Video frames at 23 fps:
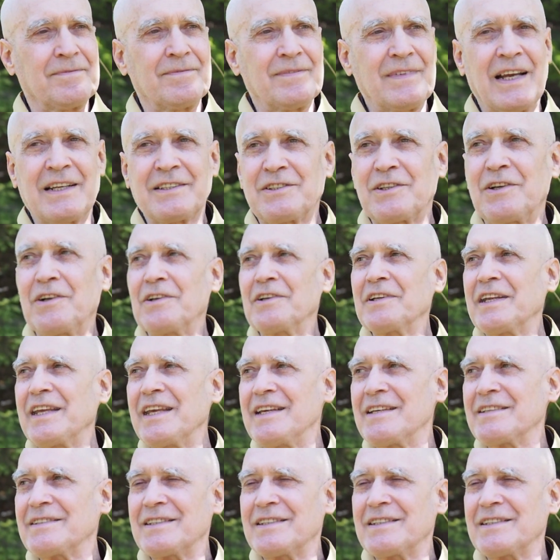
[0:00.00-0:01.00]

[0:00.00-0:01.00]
That's all it is.